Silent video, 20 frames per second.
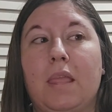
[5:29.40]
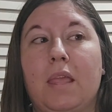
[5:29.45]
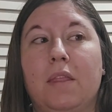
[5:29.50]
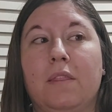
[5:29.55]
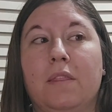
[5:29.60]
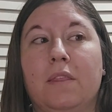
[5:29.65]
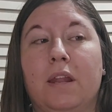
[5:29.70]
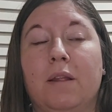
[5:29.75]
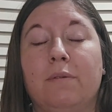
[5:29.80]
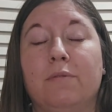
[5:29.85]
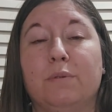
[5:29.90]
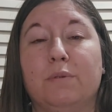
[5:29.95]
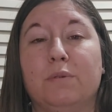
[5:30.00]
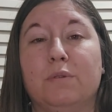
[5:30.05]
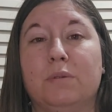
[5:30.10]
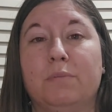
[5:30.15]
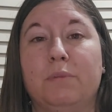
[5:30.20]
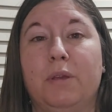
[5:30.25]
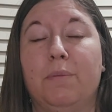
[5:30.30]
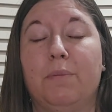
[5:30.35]
that I'm supposed
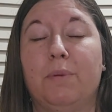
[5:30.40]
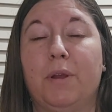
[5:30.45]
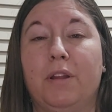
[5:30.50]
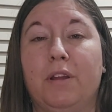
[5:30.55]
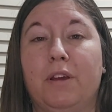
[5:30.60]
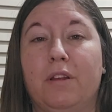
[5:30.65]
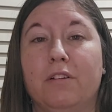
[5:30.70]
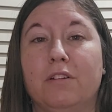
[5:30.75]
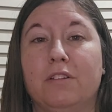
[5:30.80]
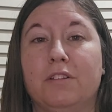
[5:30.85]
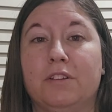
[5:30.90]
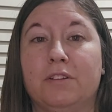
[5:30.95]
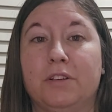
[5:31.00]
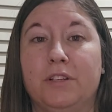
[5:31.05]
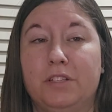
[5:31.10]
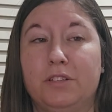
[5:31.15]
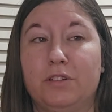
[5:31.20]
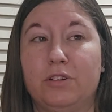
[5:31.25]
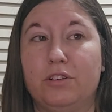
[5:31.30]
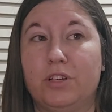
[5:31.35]
to make my daughters their
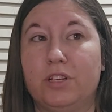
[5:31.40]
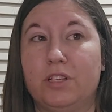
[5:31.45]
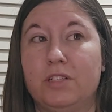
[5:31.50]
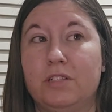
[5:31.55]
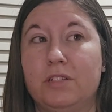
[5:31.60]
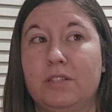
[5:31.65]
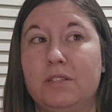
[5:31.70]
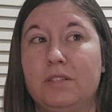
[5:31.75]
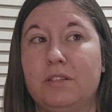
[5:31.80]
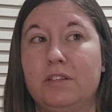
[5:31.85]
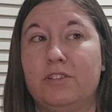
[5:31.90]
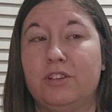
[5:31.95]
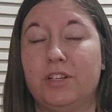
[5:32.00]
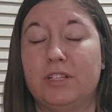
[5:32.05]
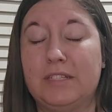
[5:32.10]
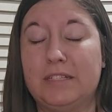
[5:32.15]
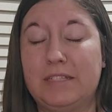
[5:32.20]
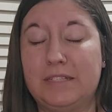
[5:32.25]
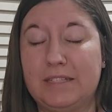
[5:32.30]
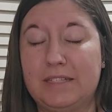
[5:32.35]
Easter
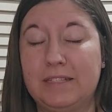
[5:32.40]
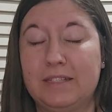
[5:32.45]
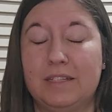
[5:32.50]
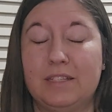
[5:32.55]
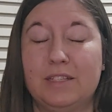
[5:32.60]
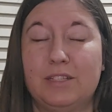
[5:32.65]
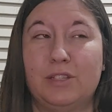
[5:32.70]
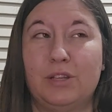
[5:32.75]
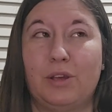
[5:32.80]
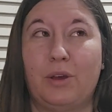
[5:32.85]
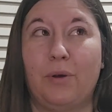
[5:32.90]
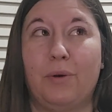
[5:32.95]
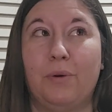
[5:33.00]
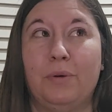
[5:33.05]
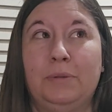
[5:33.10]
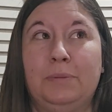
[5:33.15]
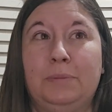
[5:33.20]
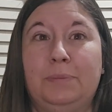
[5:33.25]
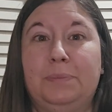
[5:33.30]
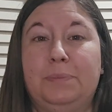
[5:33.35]
dresses. So
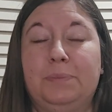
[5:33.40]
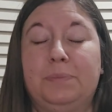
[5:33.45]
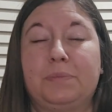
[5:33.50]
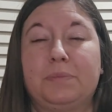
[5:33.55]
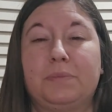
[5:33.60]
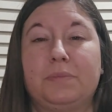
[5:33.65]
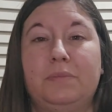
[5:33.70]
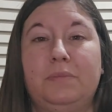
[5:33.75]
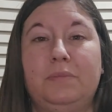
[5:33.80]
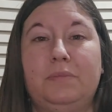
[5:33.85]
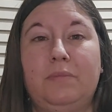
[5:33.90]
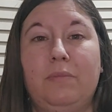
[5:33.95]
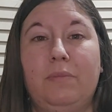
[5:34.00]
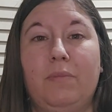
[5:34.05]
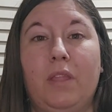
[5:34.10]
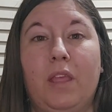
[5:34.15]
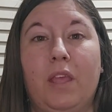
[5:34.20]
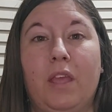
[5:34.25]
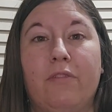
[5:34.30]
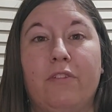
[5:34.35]

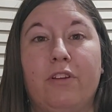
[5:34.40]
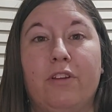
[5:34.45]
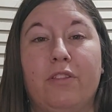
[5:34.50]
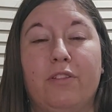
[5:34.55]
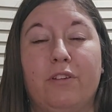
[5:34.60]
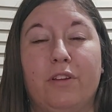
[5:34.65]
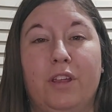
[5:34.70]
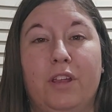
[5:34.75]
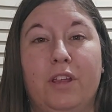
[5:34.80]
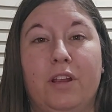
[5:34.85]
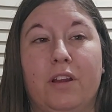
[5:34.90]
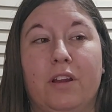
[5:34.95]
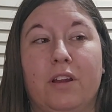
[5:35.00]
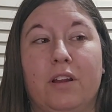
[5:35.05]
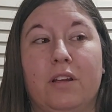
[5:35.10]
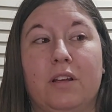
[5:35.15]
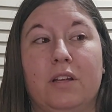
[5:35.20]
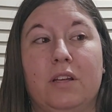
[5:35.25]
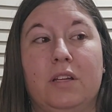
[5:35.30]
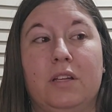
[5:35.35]
every other
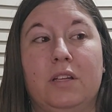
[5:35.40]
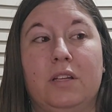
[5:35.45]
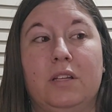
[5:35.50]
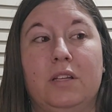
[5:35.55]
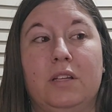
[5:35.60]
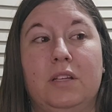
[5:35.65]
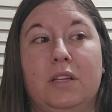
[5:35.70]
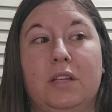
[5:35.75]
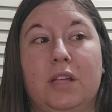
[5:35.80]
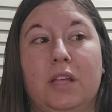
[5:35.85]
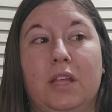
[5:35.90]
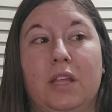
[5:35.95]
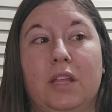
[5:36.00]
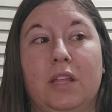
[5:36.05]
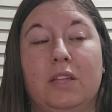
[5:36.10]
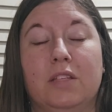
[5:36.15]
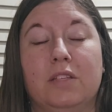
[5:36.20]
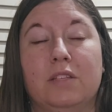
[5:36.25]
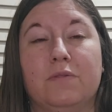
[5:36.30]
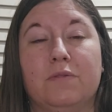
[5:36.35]
year, at
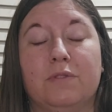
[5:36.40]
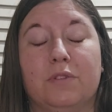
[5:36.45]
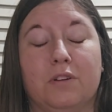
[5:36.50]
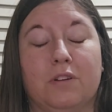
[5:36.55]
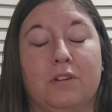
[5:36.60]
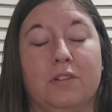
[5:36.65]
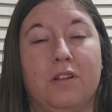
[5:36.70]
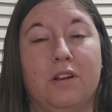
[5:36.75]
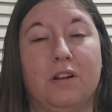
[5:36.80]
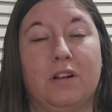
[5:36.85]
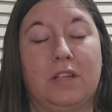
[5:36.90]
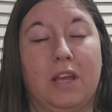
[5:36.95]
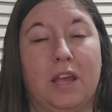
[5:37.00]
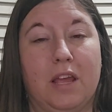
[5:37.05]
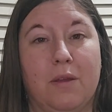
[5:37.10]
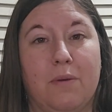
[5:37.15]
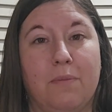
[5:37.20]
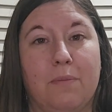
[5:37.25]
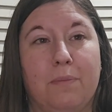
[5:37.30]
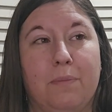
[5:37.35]
least for a long
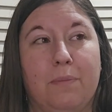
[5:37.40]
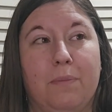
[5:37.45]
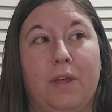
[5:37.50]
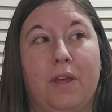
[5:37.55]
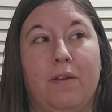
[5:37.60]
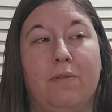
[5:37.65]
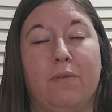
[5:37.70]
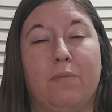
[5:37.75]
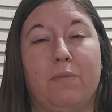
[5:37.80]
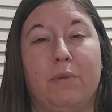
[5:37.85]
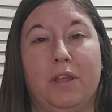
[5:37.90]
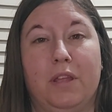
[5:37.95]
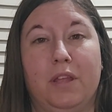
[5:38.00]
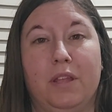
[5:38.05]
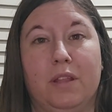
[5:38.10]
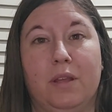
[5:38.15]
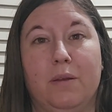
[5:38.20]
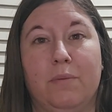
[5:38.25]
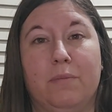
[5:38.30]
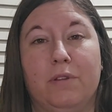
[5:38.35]
time, I've been making
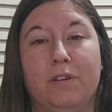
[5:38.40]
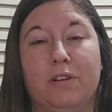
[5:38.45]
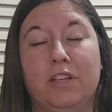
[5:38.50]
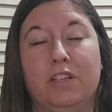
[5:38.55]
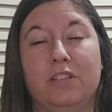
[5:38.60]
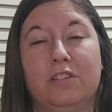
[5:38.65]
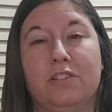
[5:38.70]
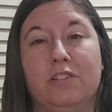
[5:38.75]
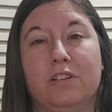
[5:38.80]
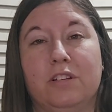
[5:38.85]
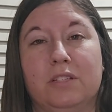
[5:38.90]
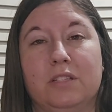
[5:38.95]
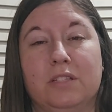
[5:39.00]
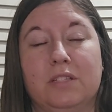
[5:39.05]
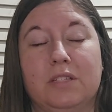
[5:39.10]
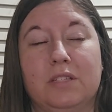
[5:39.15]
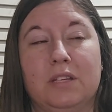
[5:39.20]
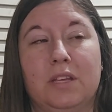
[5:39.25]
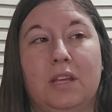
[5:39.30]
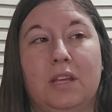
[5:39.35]
them their Easter dresses.